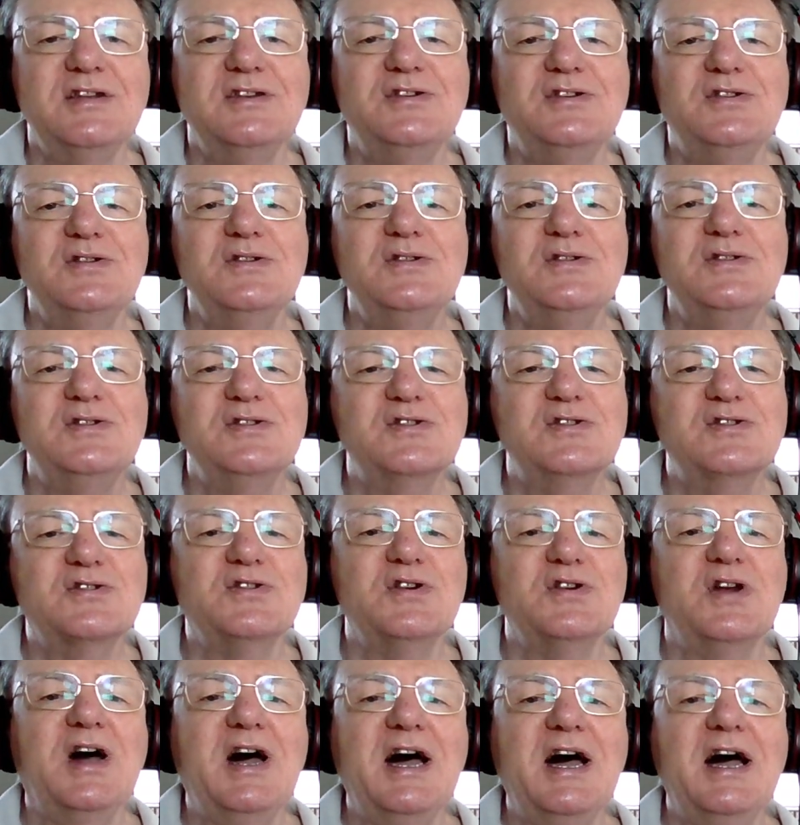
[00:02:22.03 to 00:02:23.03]
to
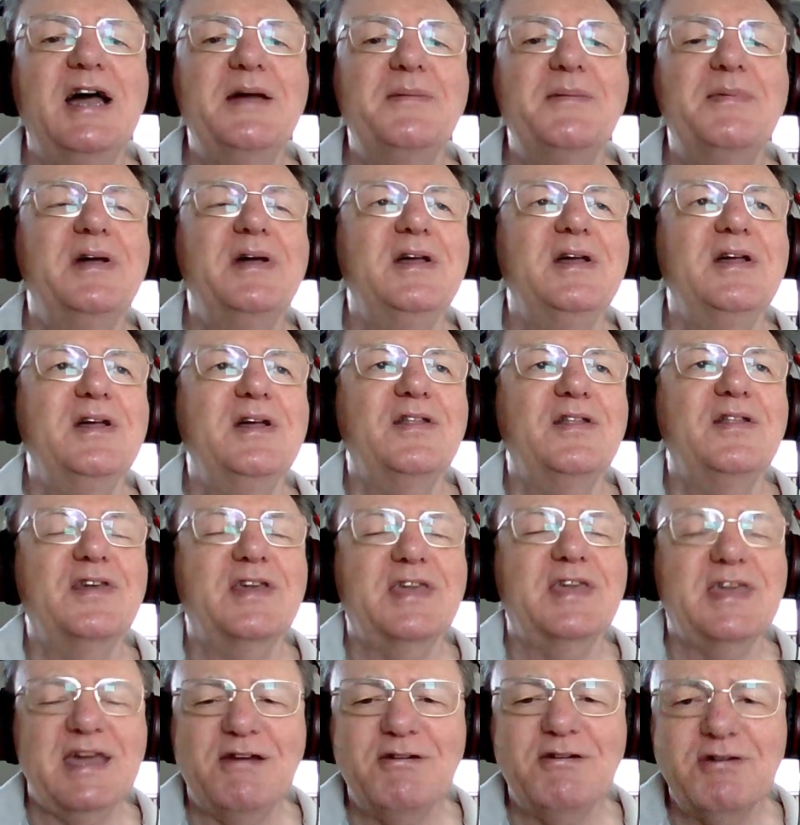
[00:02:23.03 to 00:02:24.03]
describe the
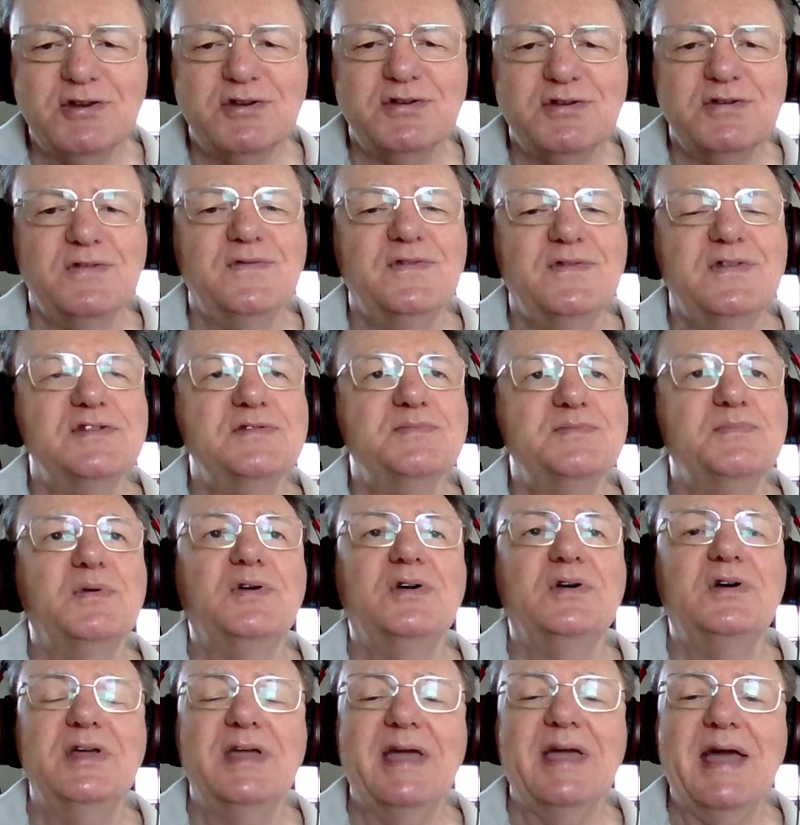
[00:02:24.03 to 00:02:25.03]
character of this
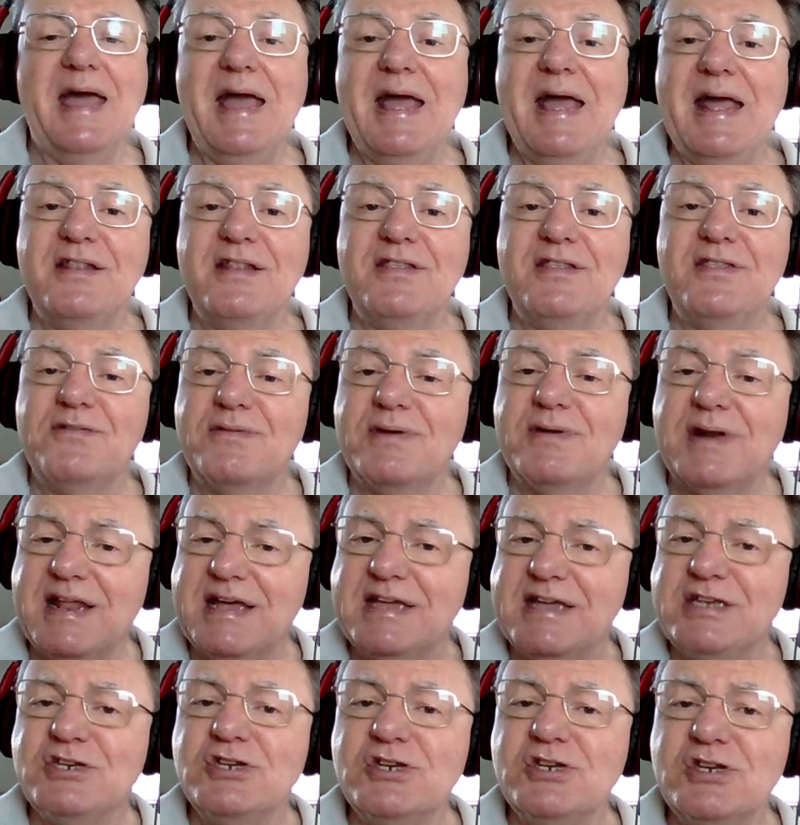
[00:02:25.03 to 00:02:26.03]
boy and the
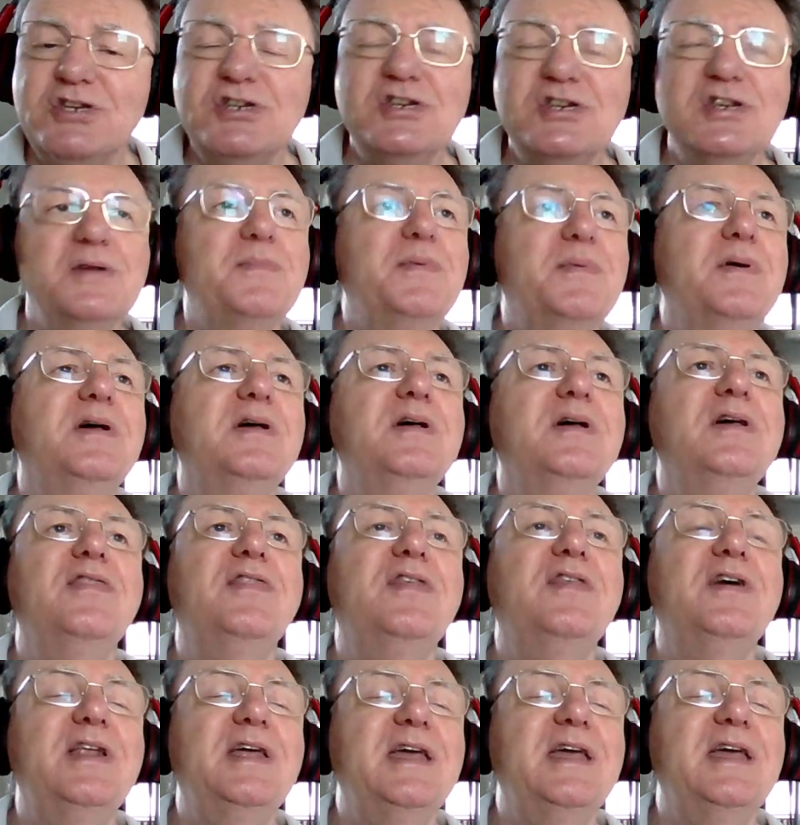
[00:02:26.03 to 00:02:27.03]
relationship
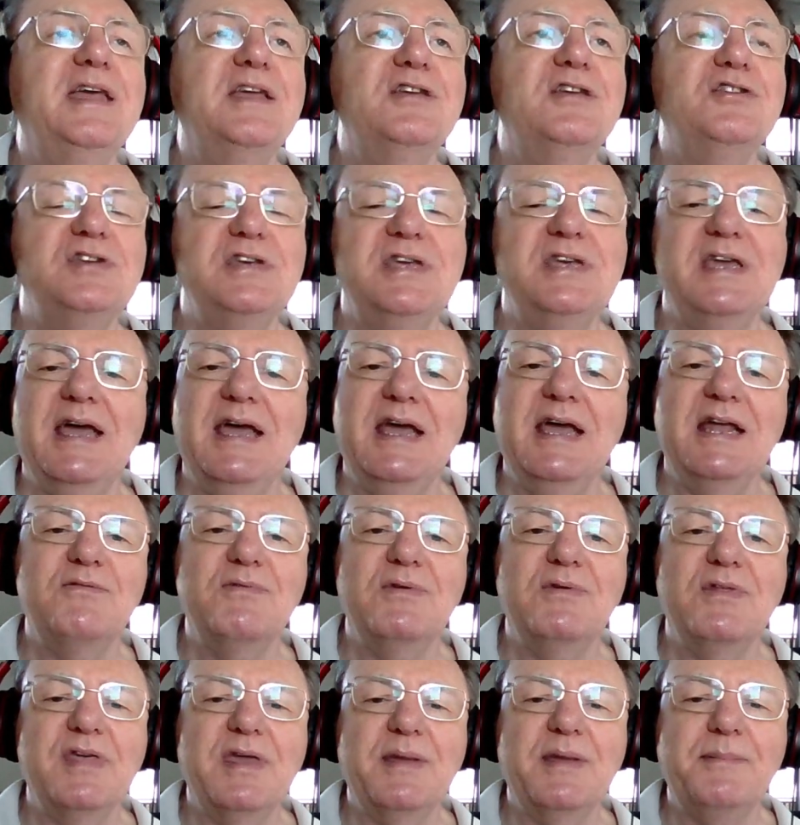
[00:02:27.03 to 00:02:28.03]
that he, she had
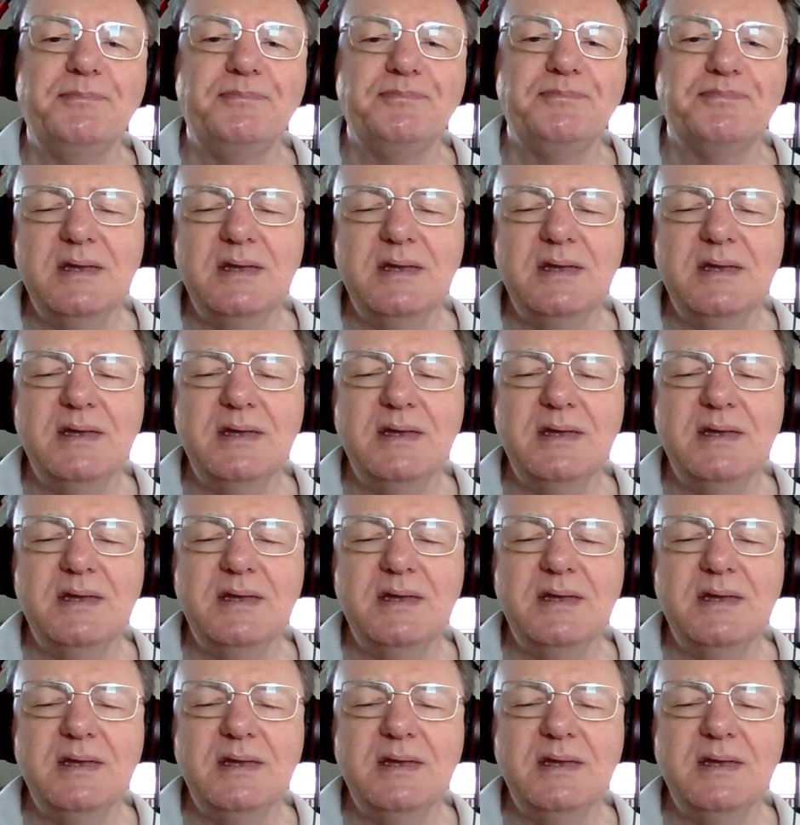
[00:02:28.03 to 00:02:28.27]
with him.